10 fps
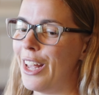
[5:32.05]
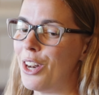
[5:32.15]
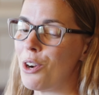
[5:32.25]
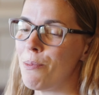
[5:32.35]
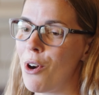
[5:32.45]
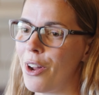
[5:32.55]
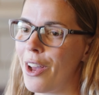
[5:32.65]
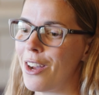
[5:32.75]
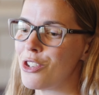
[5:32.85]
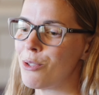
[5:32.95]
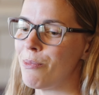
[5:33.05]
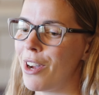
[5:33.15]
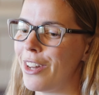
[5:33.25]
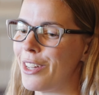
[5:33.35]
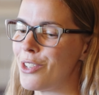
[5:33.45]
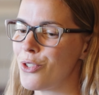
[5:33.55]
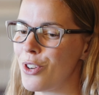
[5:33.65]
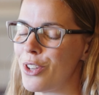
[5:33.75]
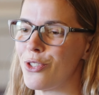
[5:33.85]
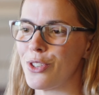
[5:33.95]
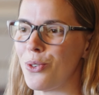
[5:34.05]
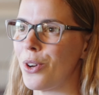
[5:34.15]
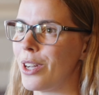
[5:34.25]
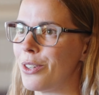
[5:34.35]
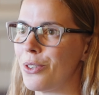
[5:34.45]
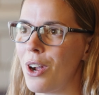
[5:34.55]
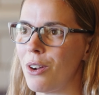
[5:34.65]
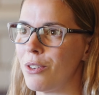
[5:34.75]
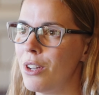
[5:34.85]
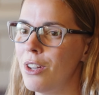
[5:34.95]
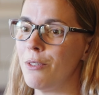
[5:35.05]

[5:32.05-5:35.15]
in our potash mining industry is just going underground.